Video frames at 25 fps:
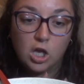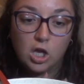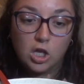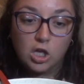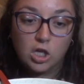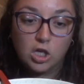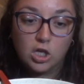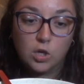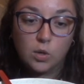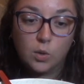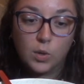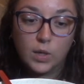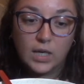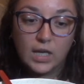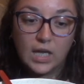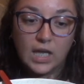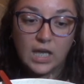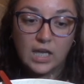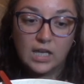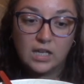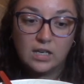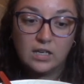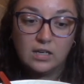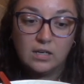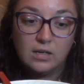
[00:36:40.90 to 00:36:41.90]
going
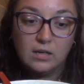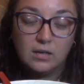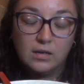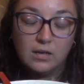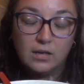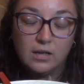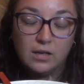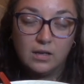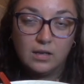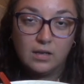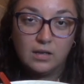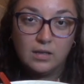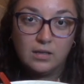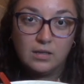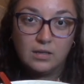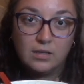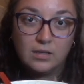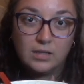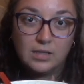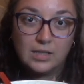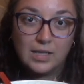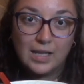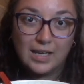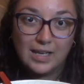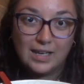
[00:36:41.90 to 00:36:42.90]
ahead and
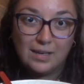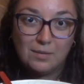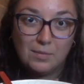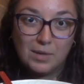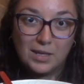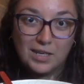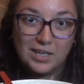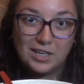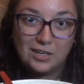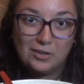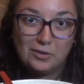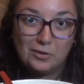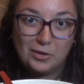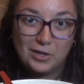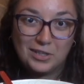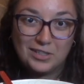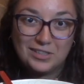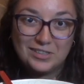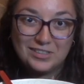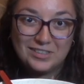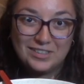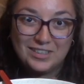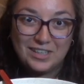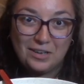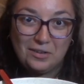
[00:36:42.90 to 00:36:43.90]
taking my
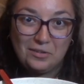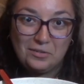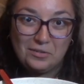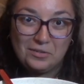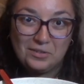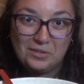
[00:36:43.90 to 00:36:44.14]
decorations out.